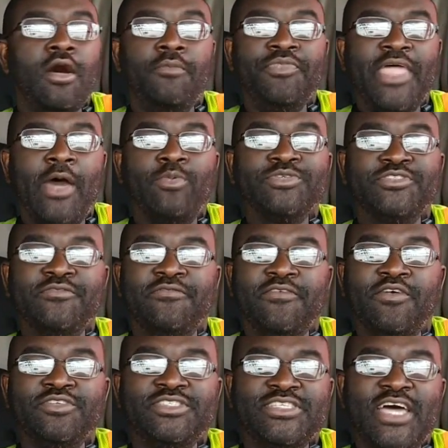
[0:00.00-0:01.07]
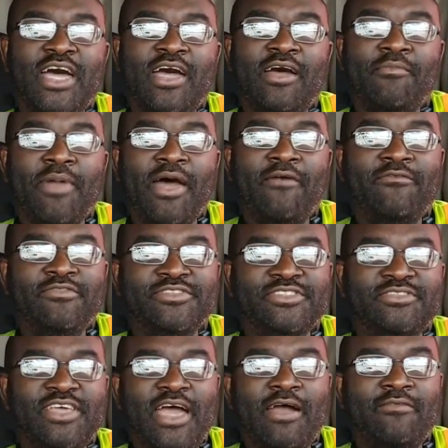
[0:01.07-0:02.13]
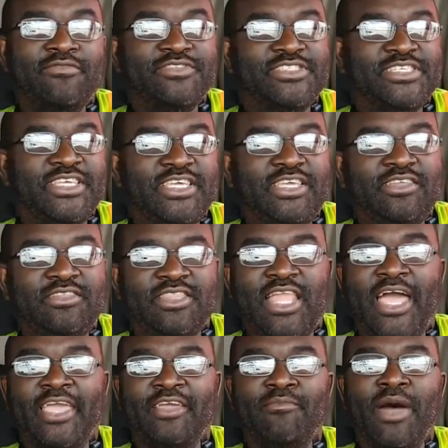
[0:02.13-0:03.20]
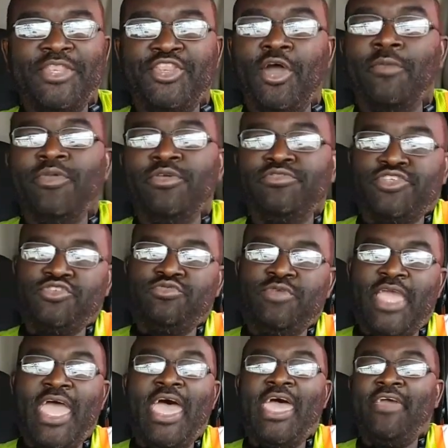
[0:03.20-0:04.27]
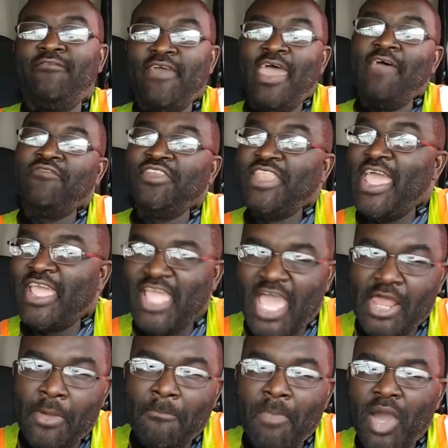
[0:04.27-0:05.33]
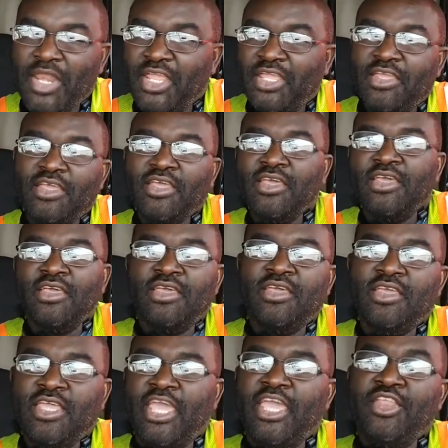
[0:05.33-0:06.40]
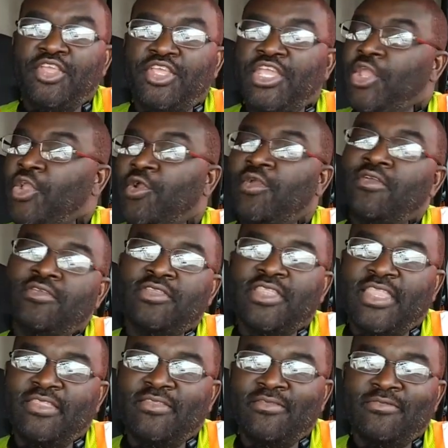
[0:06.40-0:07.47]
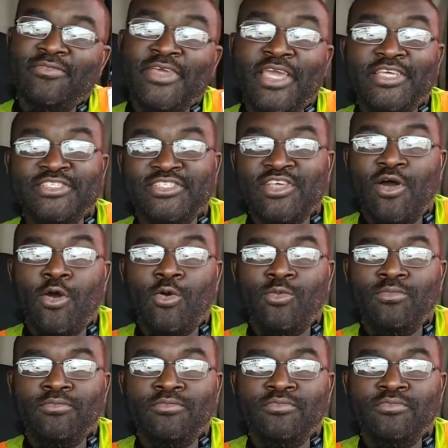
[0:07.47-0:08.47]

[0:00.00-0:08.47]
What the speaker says: That was the first time I received like my W-2 having that kind of money in a year, and so